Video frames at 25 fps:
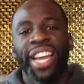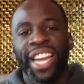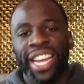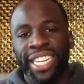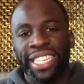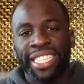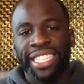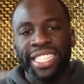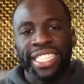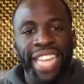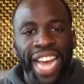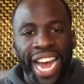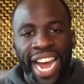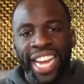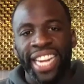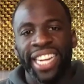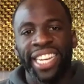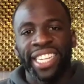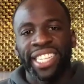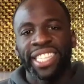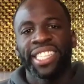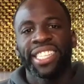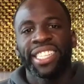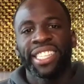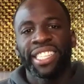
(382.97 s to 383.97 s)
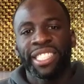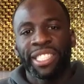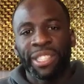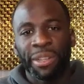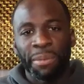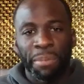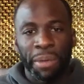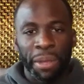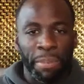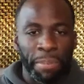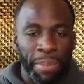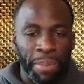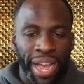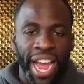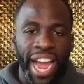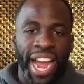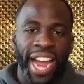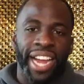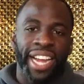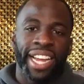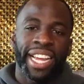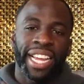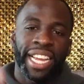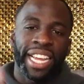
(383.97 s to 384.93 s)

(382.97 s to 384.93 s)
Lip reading: excited to be back.